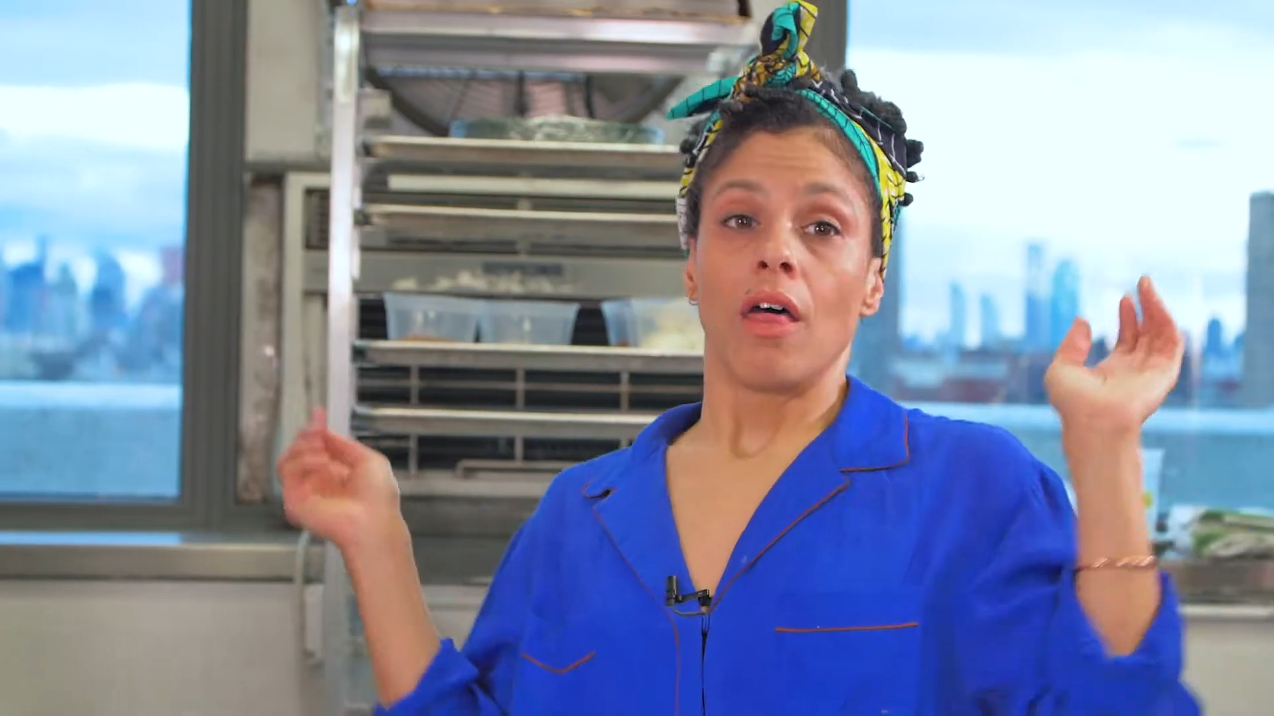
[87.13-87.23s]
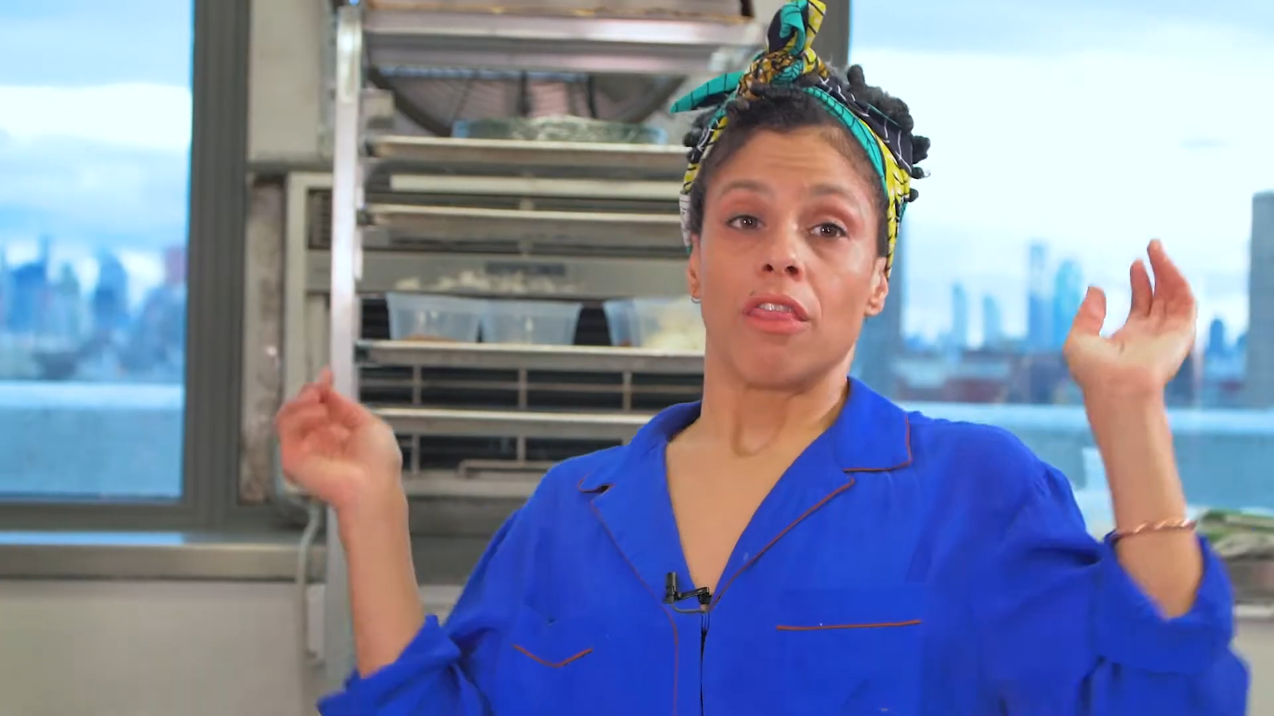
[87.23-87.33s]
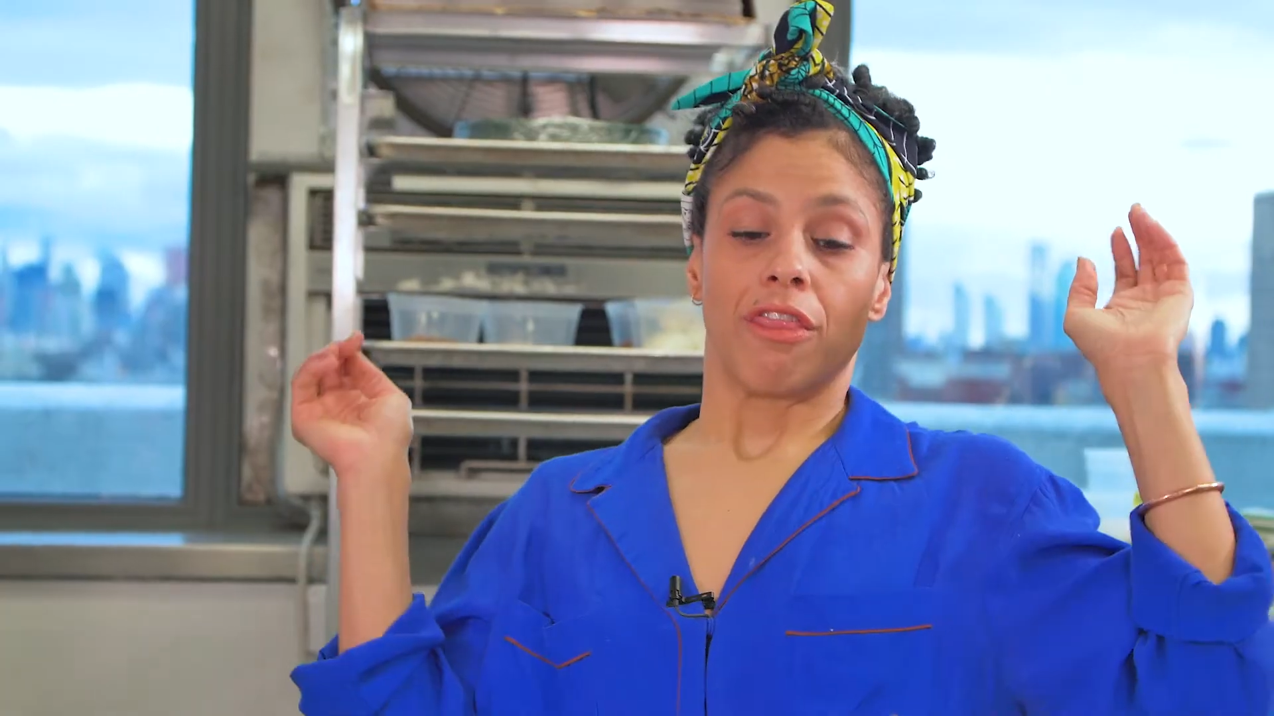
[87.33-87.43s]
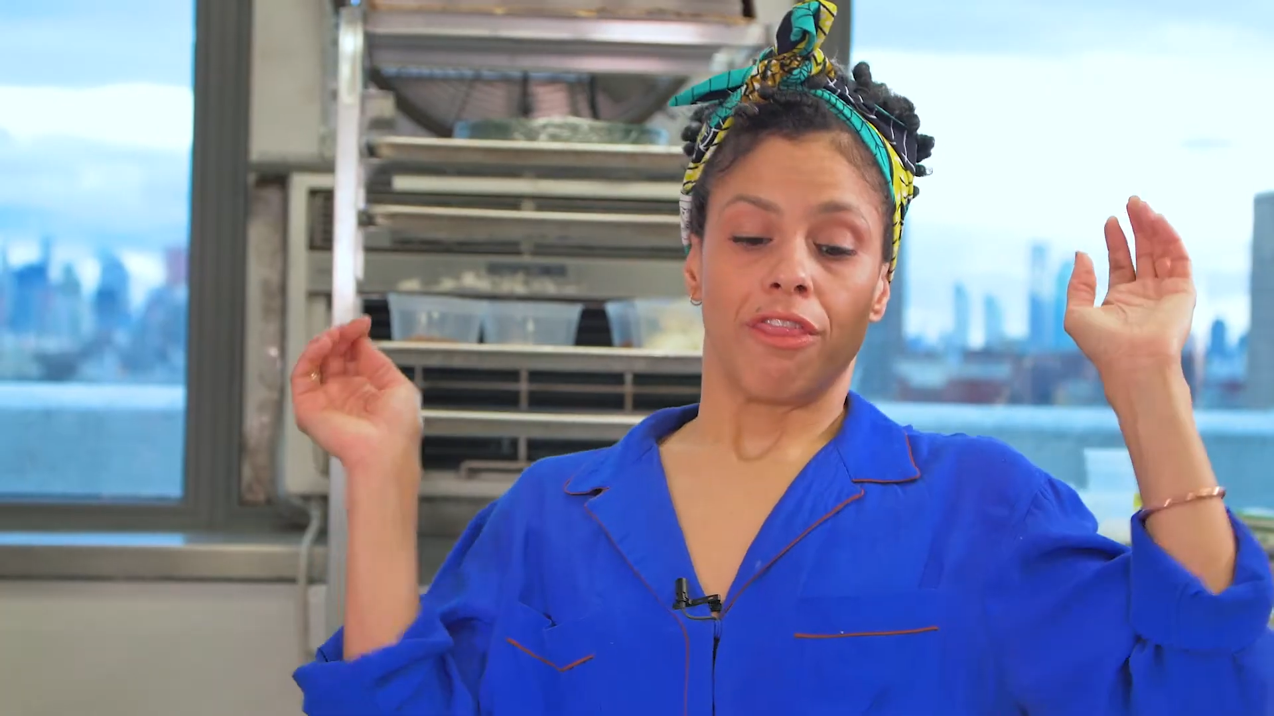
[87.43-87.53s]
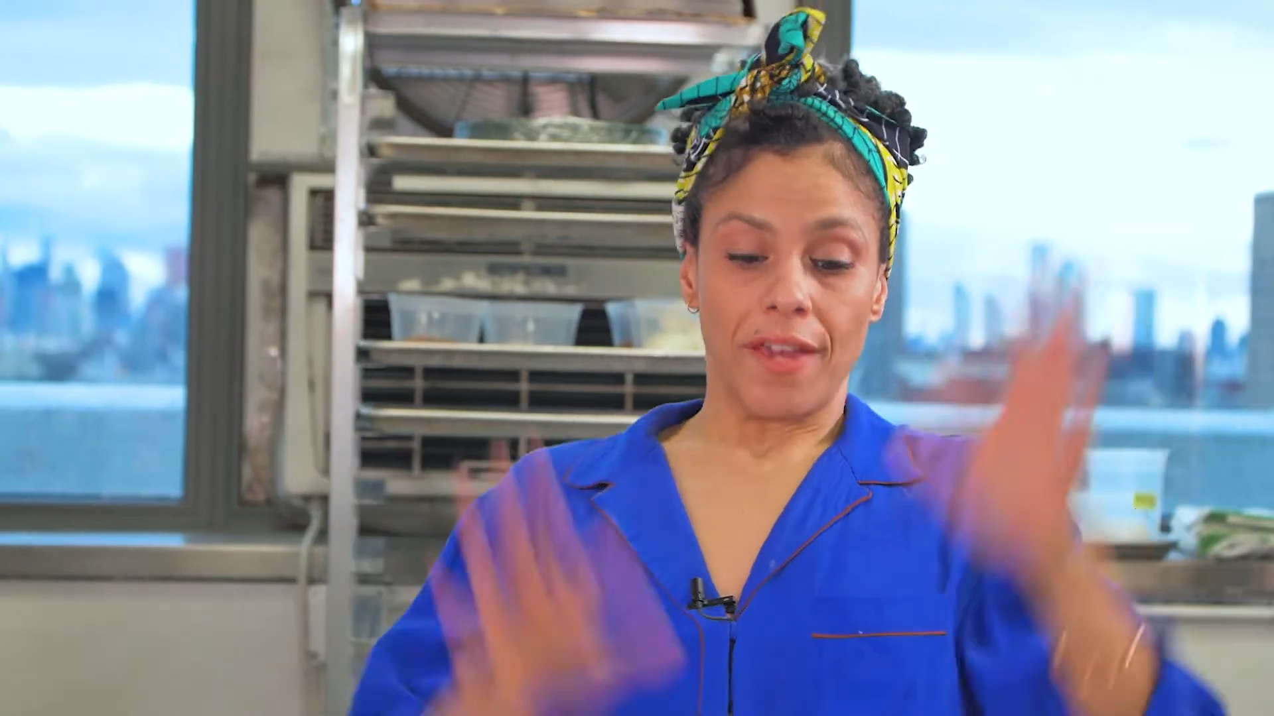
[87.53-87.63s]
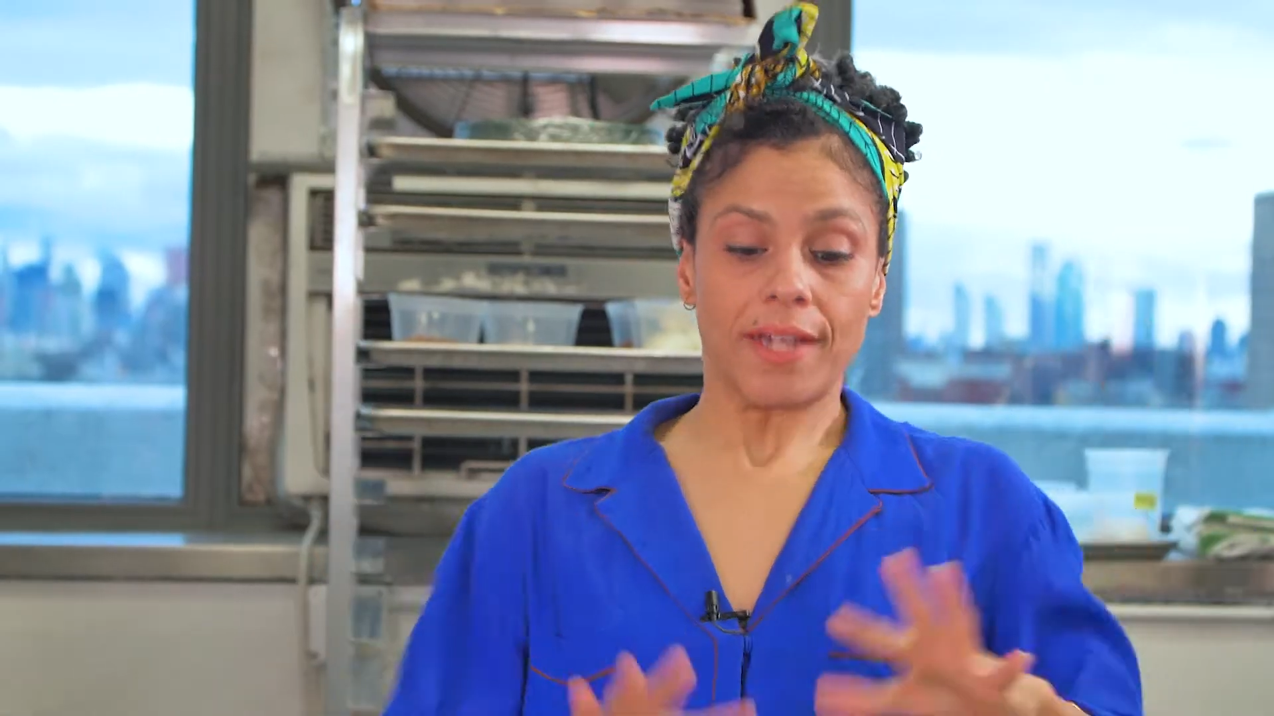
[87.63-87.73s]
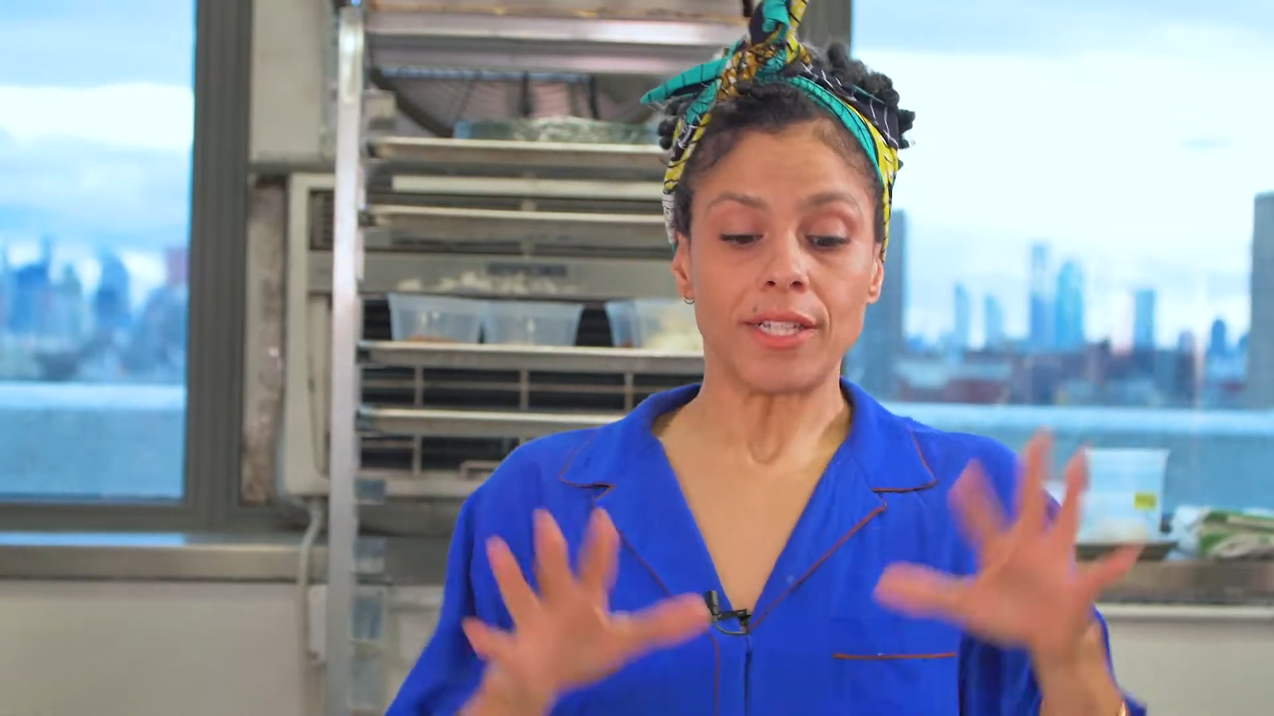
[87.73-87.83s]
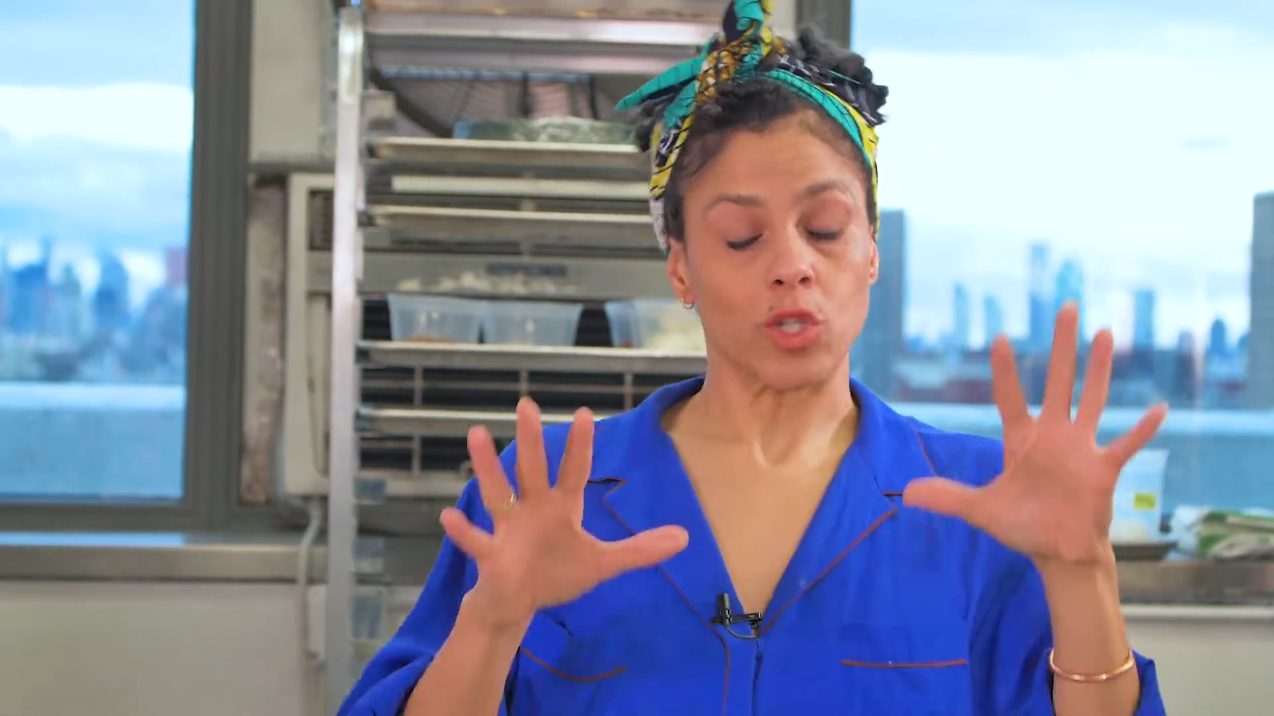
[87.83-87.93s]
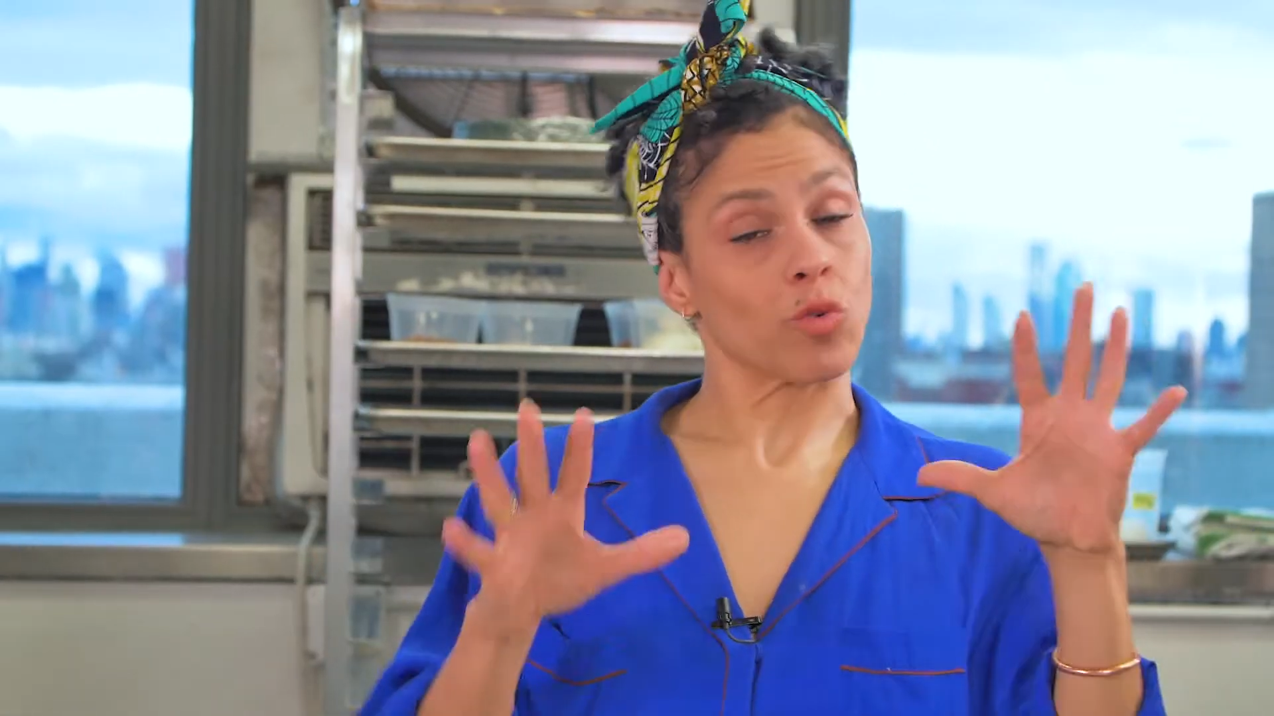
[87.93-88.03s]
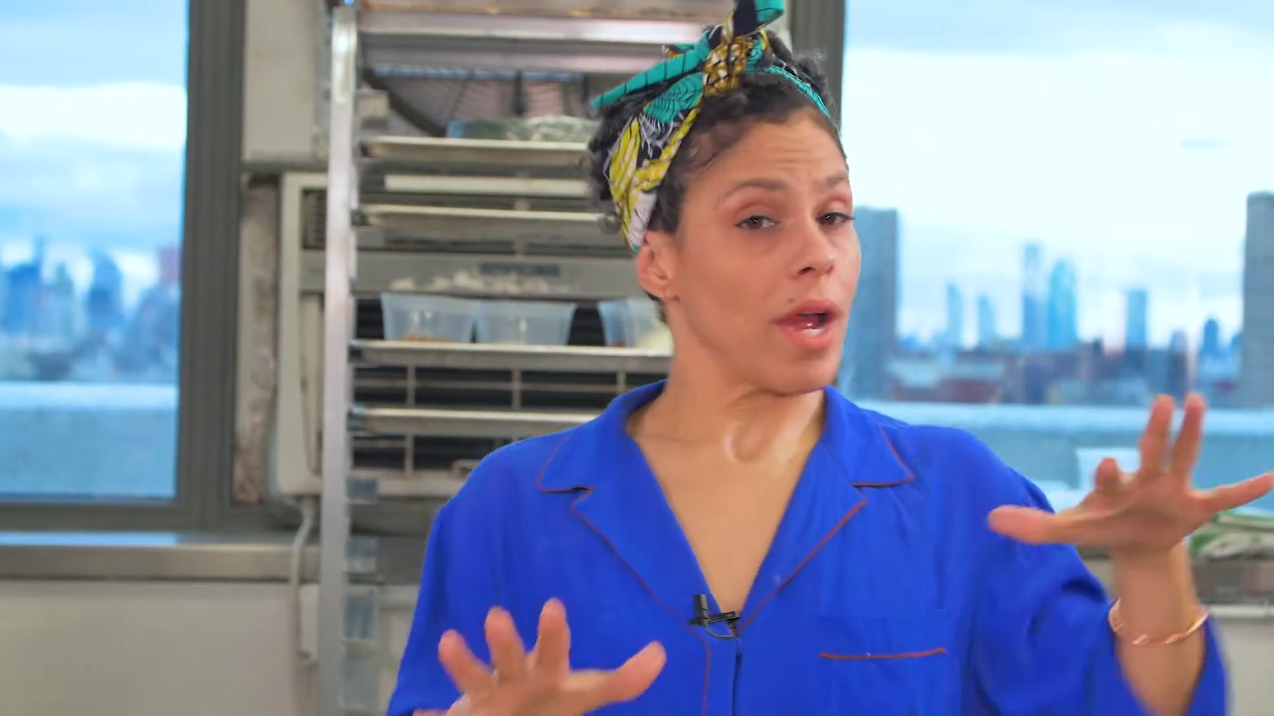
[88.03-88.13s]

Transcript: This